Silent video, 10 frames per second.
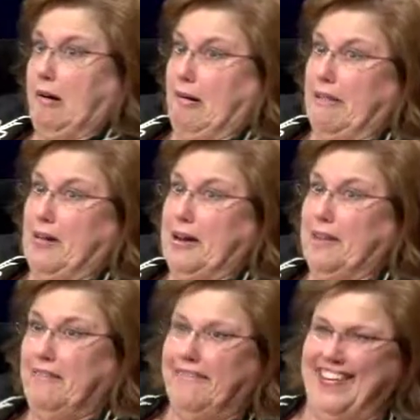there we
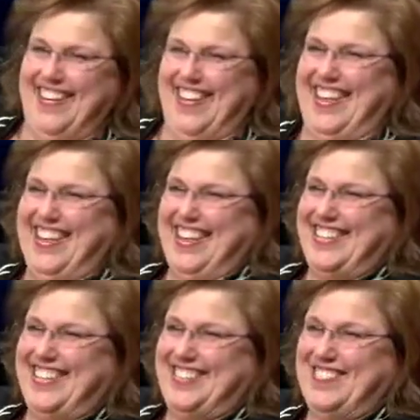go.
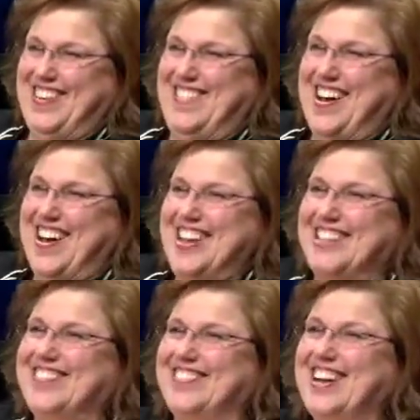Should be about an
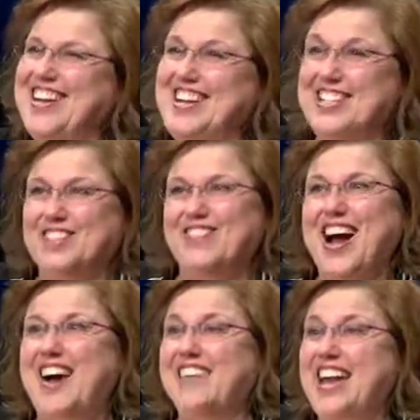inch
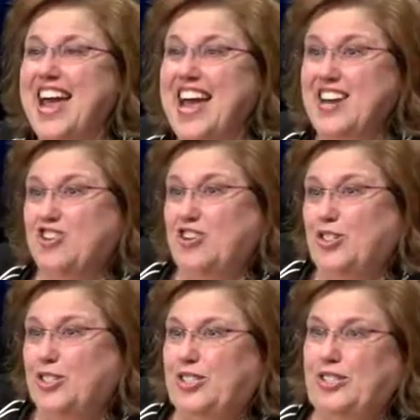around, and
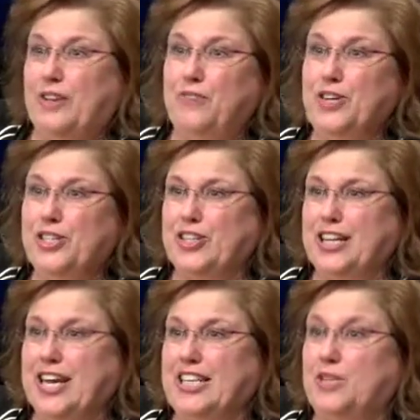hers, if we took
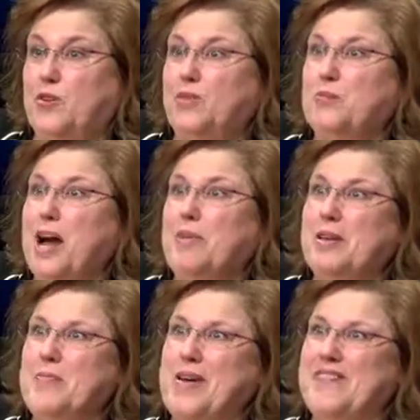an x-ray, was probably
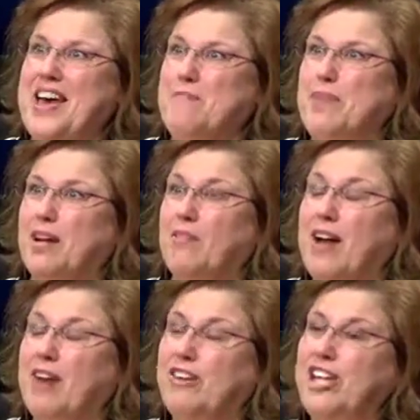about that big
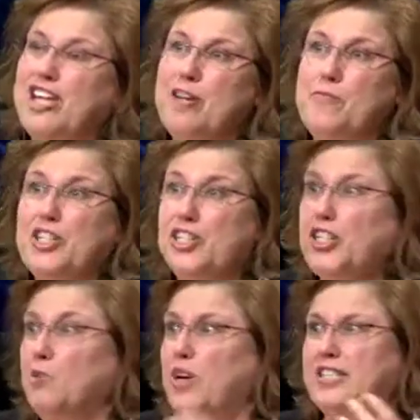around. But she
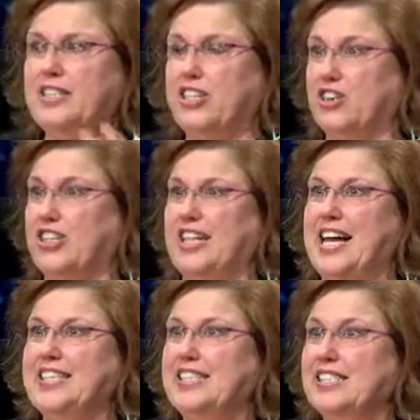wasn't your
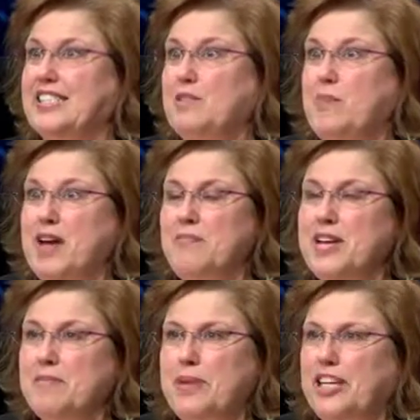classic sleep
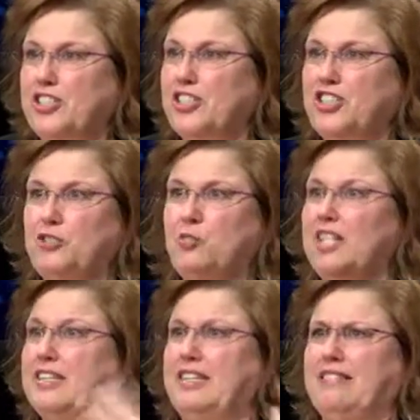apnea patient. She
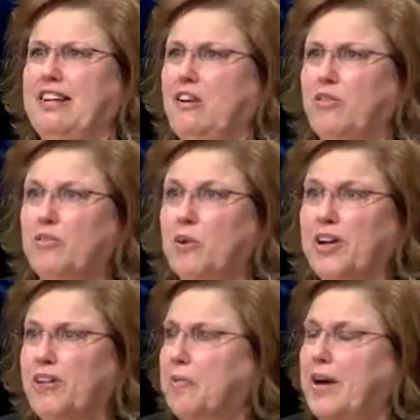wasn't,
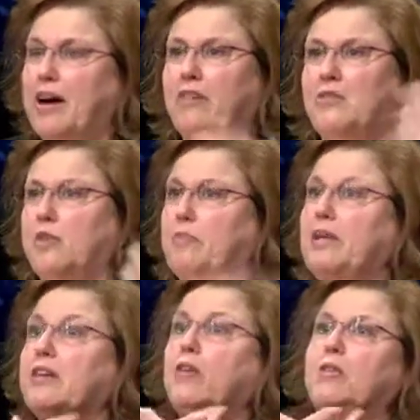300 pounds with a
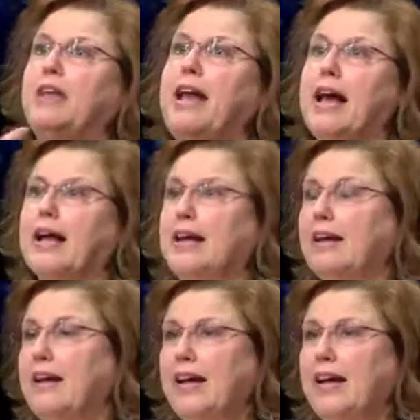big old neck and